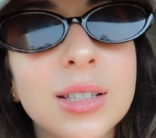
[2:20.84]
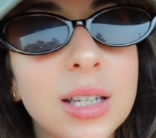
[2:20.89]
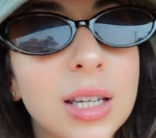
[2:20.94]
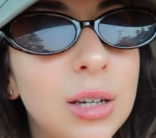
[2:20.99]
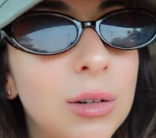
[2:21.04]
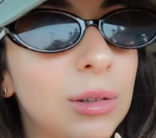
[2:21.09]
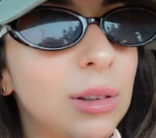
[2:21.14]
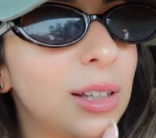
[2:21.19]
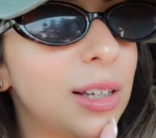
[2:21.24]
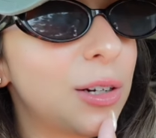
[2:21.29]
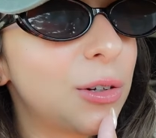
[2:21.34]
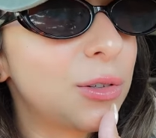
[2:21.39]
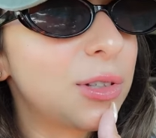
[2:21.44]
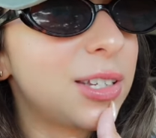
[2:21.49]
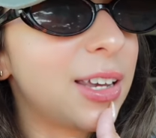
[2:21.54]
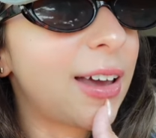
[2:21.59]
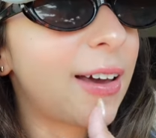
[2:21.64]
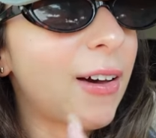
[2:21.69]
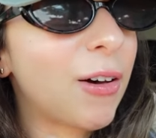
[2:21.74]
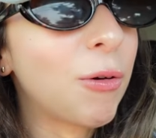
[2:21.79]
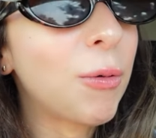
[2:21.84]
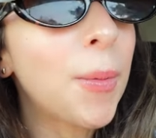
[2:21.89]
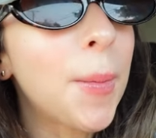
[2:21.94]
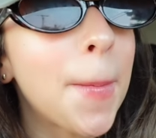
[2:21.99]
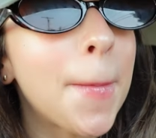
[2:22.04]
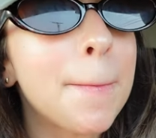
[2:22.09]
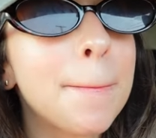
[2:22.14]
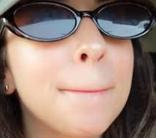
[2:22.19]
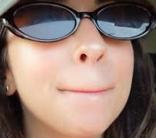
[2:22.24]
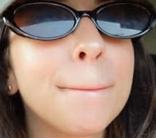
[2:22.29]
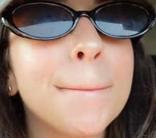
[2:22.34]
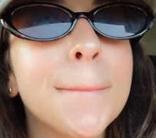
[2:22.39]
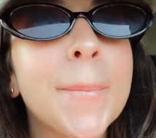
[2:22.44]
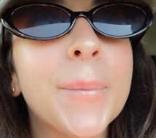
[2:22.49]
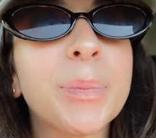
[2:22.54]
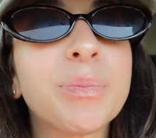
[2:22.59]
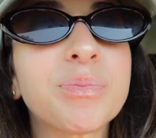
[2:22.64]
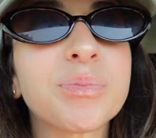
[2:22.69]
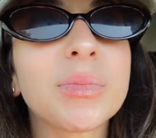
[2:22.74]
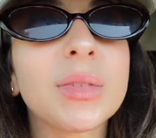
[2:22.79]
It's a cute little town
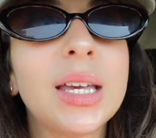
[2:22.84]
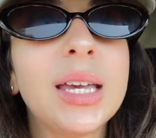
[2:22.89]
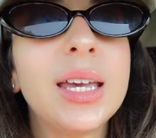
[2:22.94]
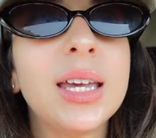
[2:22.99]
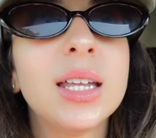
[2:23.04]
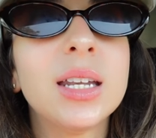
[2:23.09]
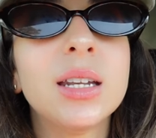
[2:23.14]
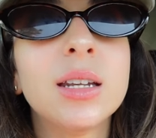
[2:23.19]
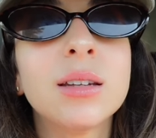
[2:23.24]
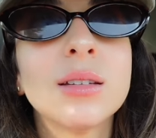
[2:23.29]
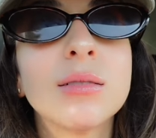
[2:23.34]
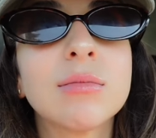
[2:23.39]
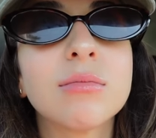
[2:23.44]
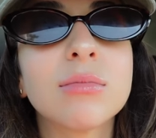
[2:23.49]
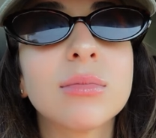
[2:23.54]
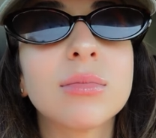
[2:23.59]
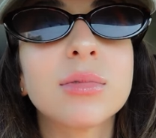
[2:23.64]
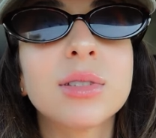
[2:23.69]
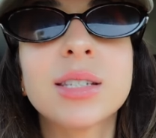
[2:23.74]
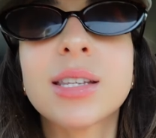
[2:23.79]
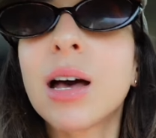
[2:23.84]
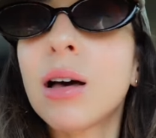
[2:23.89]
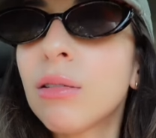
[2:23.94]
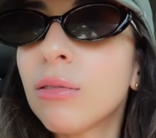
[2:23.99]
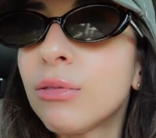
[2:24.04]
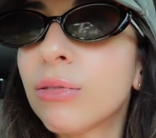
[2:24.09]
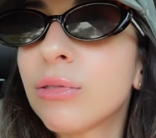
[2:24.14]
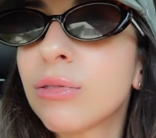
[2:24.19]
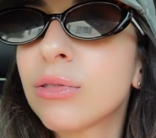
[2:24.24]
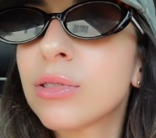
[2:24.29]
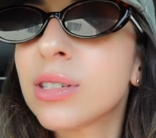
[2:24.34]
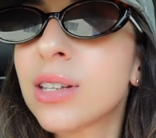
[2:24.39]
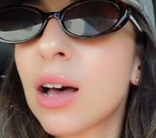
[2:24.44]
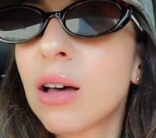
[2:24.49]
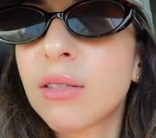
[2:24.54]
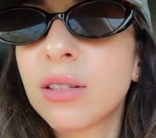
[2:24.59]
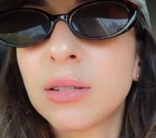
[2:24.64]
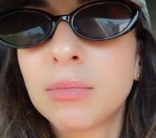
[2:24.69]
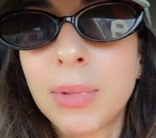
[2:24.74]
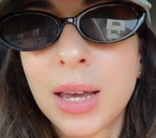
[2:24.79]
in south
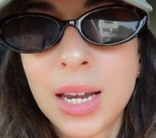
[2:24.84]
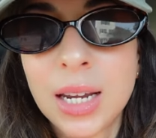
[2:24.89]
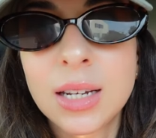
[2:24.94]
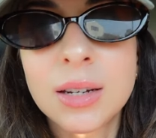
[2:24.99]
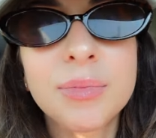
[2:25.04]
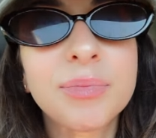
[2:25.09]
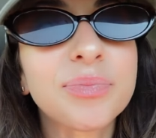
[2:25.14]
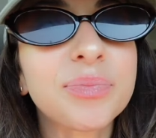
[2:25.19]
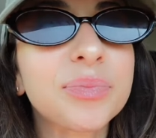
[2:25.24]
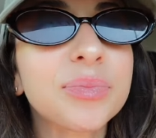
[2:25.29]
southern Maine.